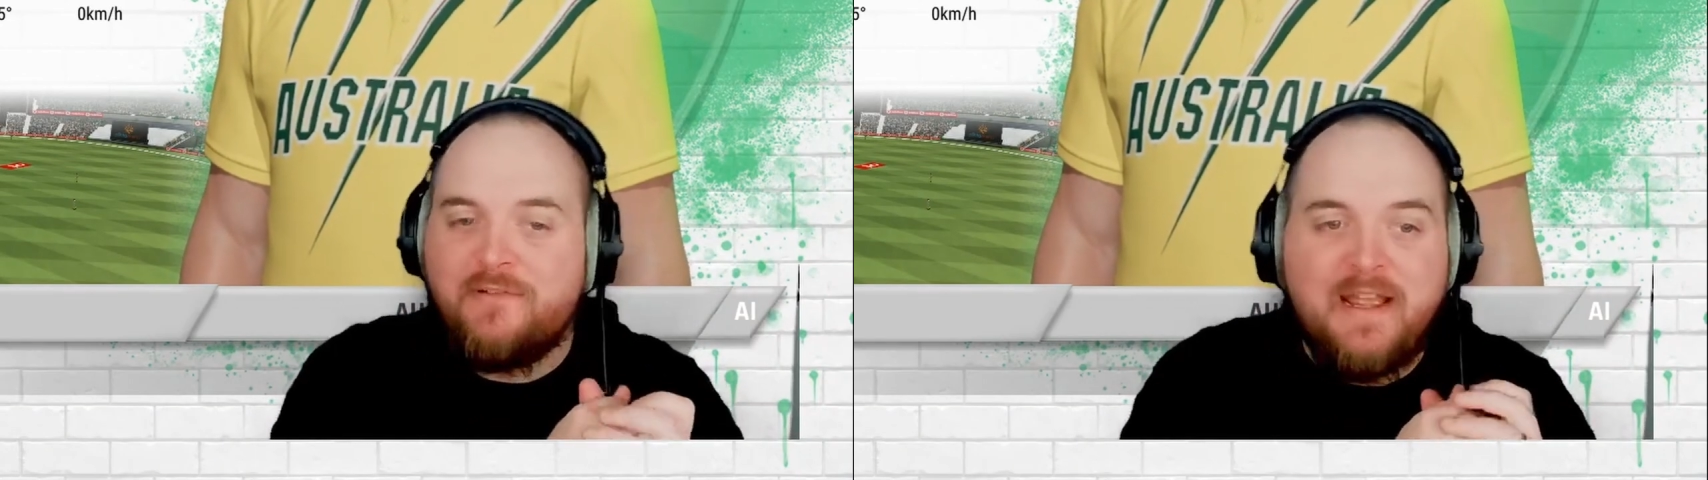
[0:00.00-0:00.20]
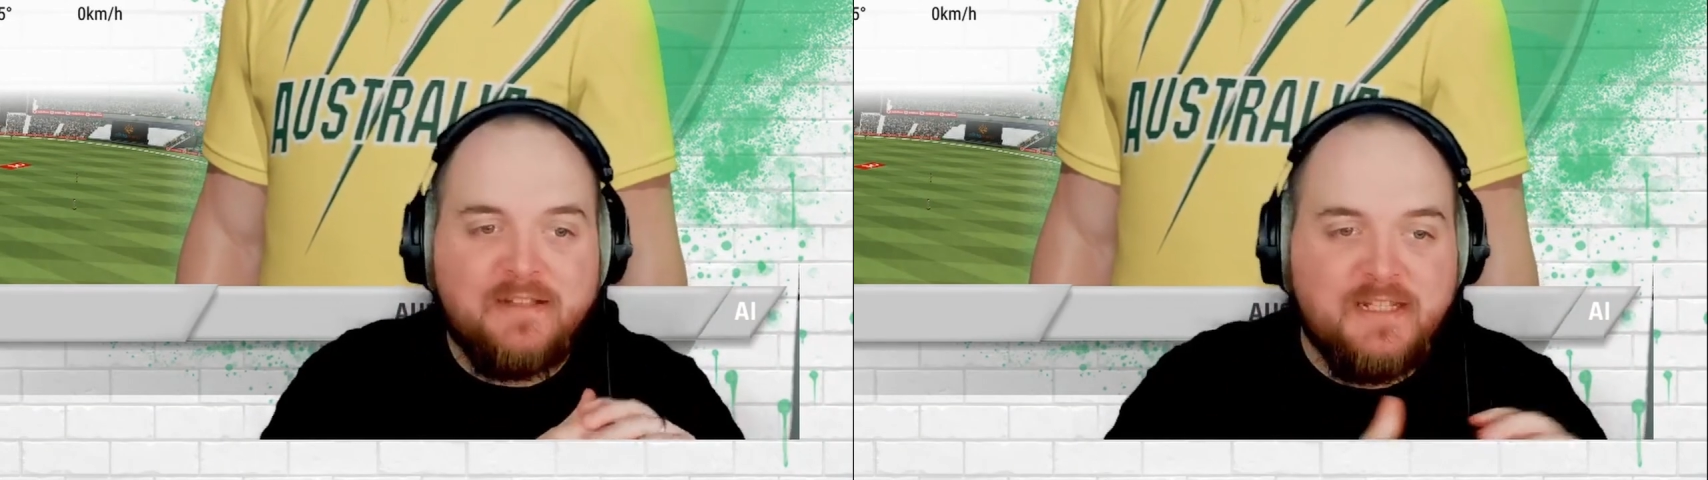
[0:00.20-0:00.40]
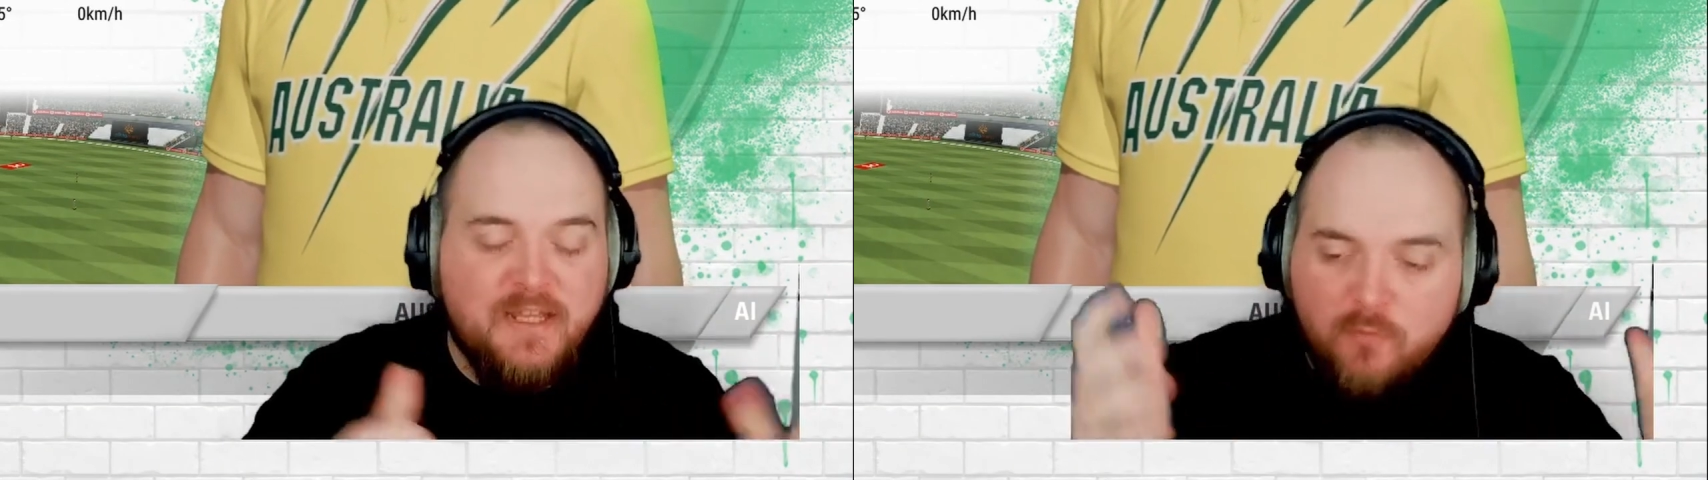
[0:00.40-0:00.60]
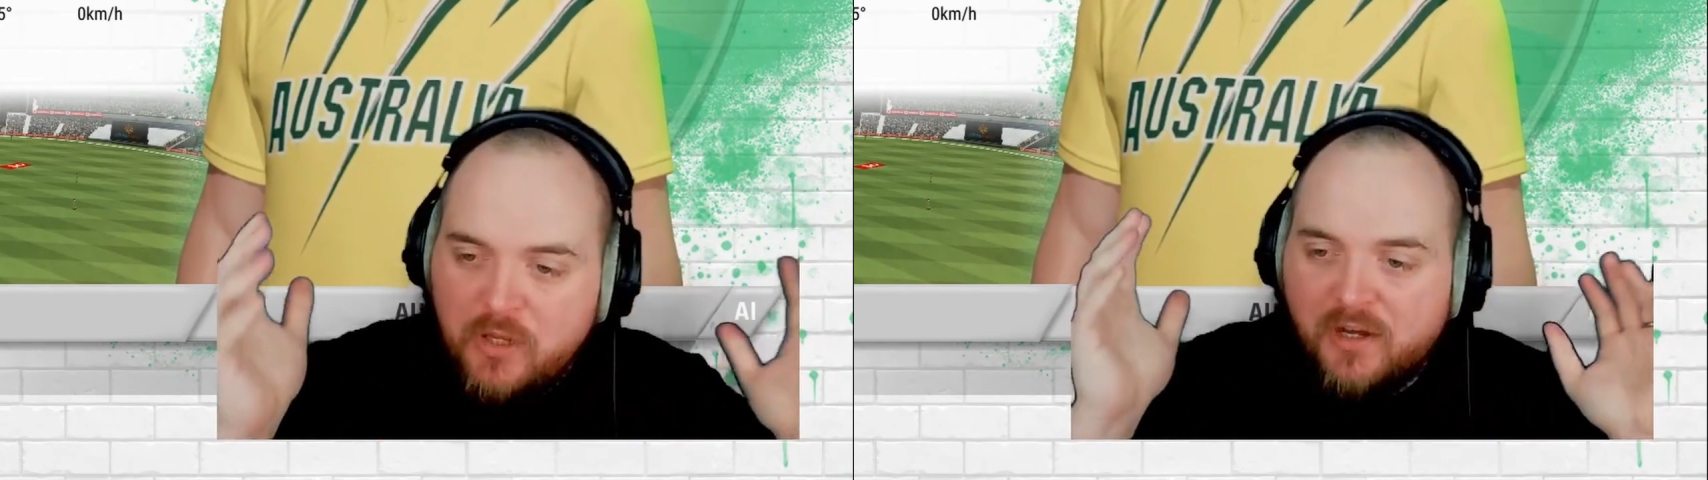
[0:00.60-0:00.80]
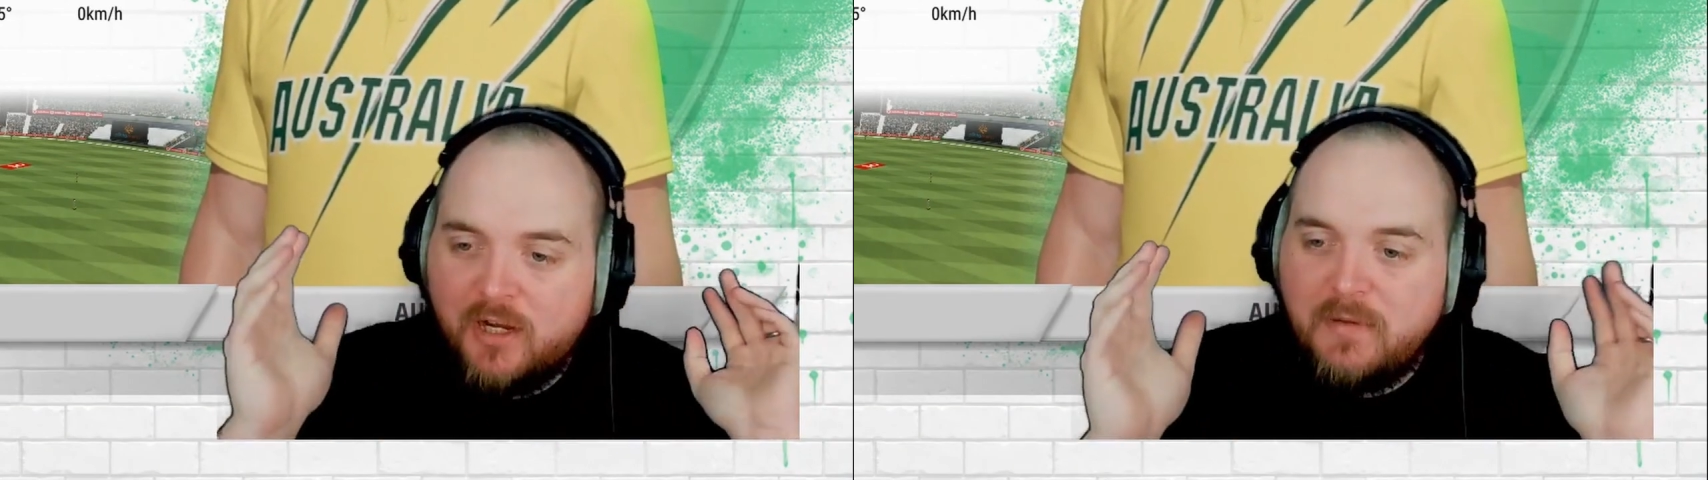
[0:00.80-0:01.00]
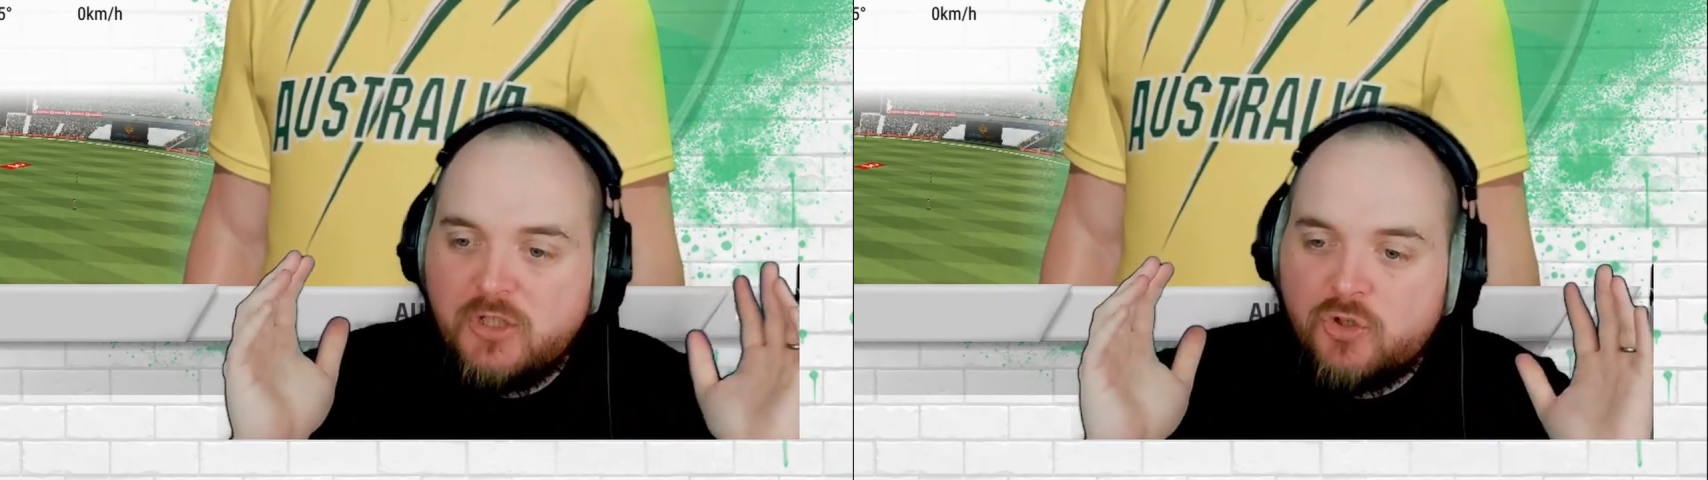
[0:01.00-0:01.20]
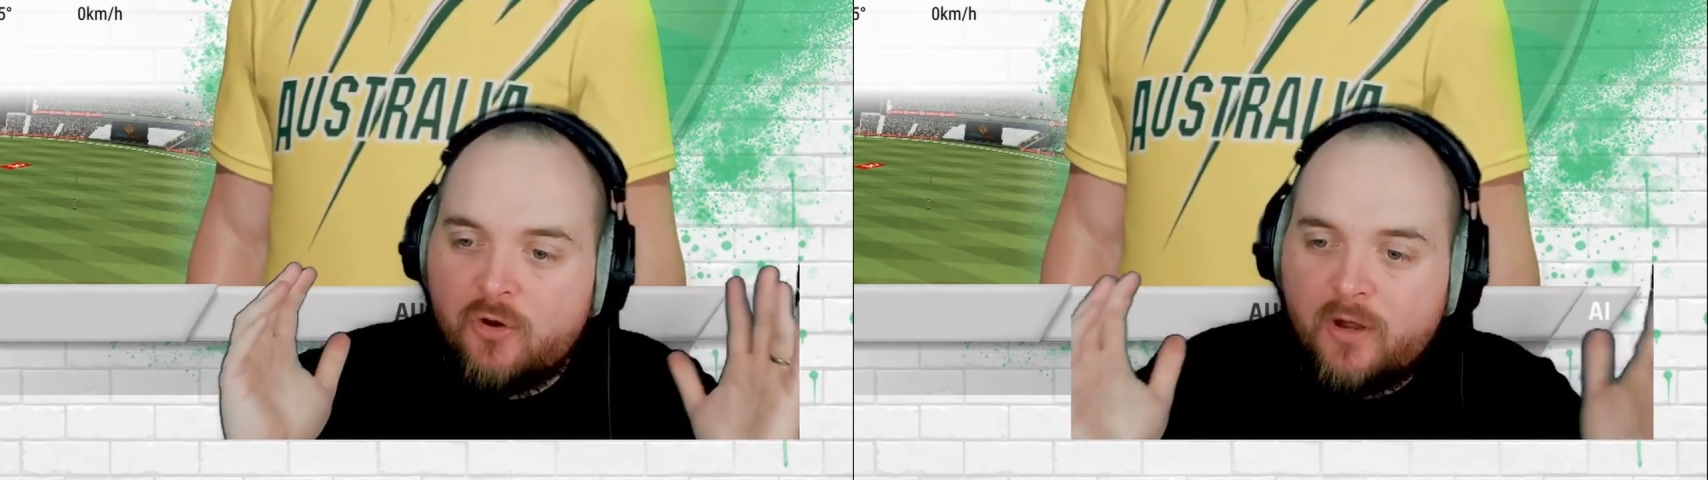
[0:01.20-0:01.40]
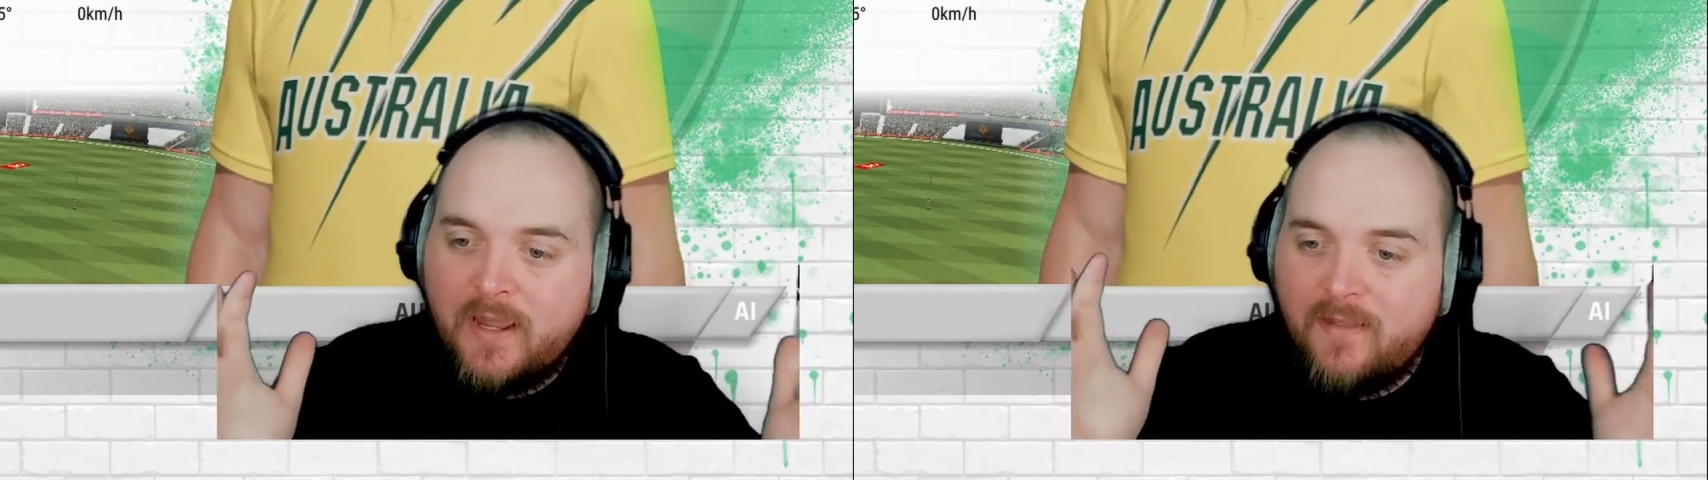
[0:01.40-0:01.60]
Now today we are going to be
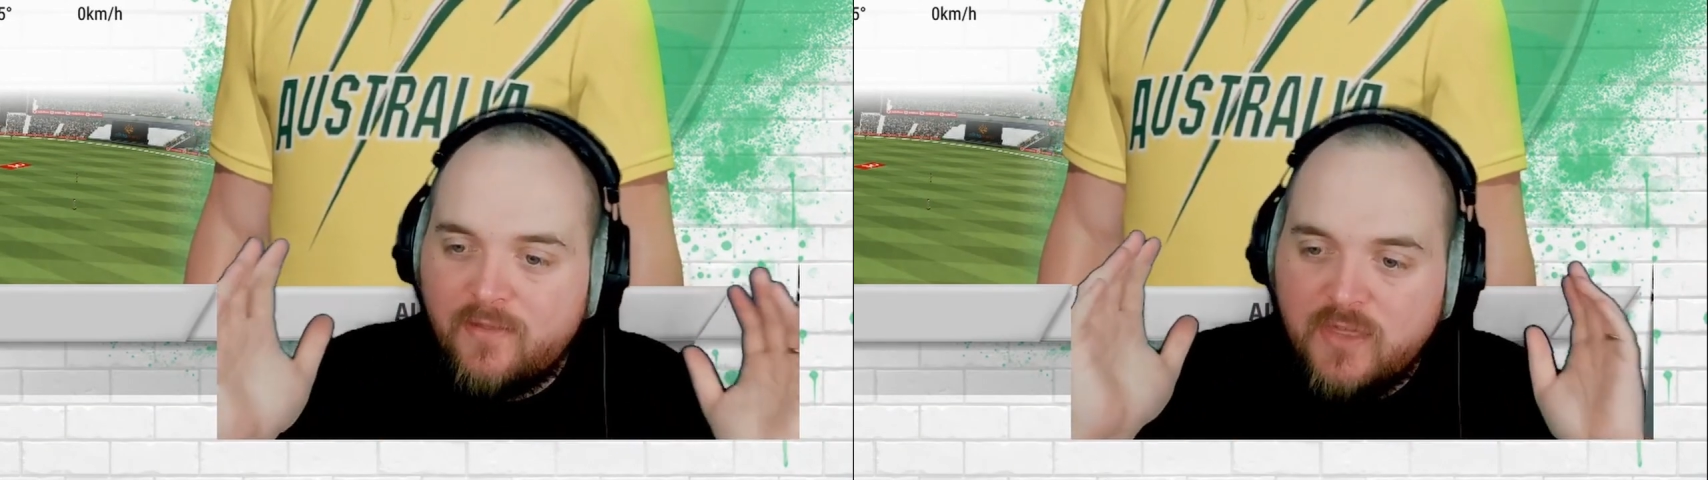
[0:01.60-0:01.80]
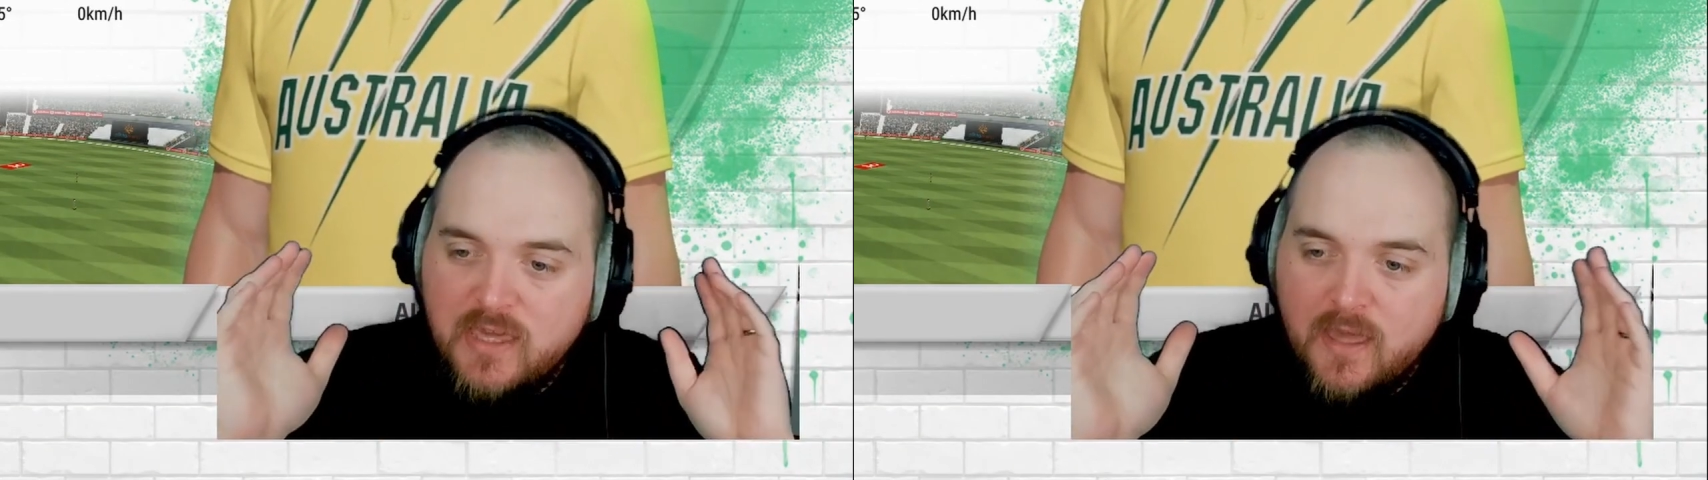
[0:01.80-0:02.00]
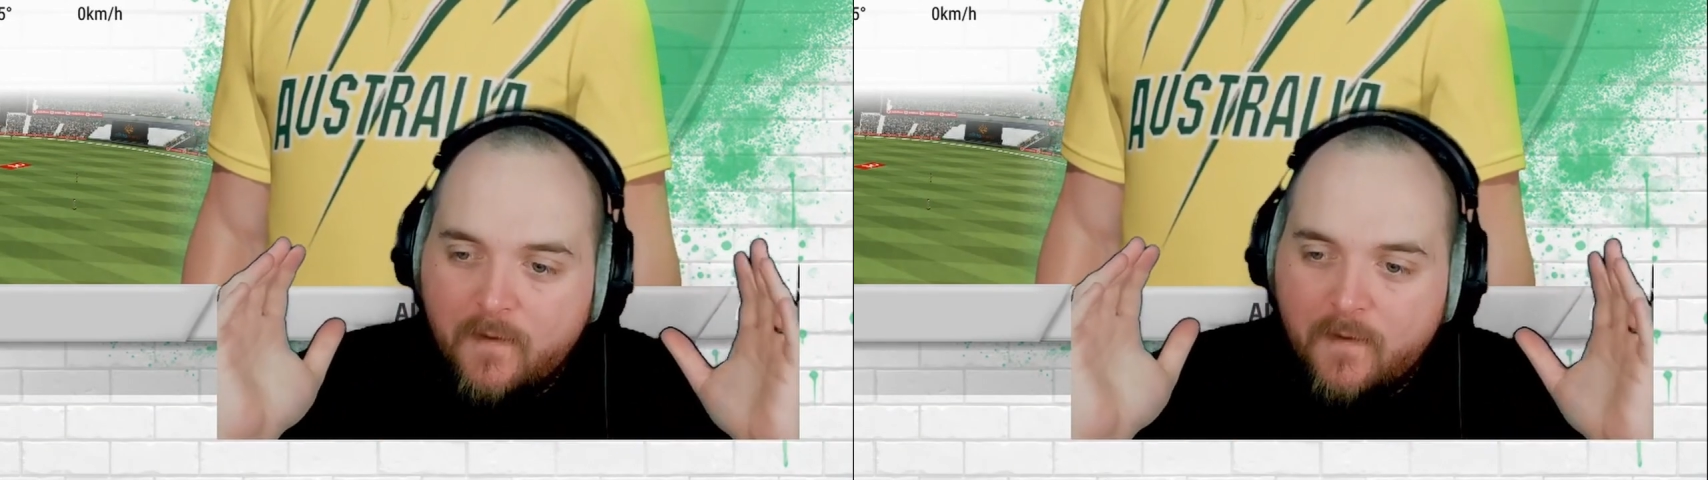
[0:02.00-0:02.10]
trying the